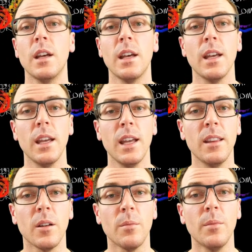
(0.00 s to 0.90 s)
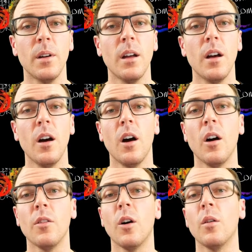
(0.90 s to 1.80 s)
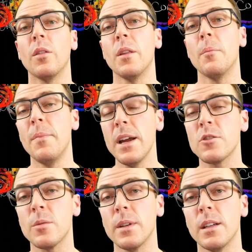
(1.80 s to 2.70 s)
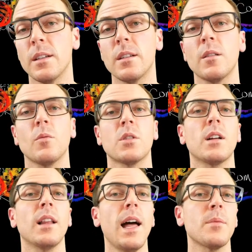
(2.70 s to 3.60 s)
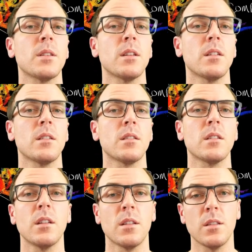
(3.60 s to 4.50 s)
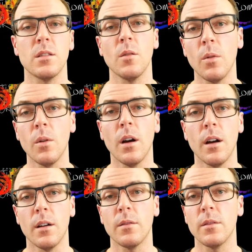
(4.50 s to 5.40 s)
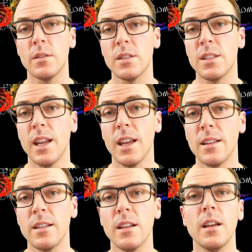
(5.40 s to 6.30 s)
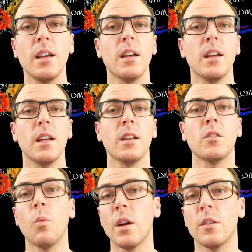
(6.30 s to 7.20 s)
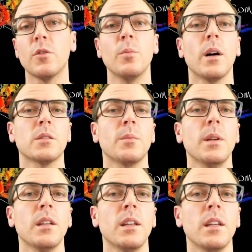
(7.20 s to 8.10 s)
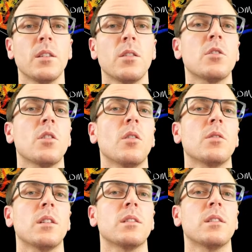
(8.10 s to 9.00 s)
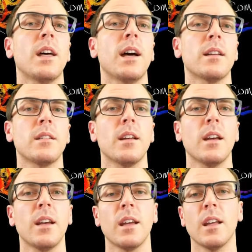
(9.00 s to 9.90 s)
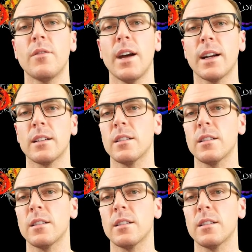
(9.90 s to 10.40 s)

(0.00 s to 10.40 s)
in them, although the measurement which collapses this state into one of two possibilities shows us that, in fact,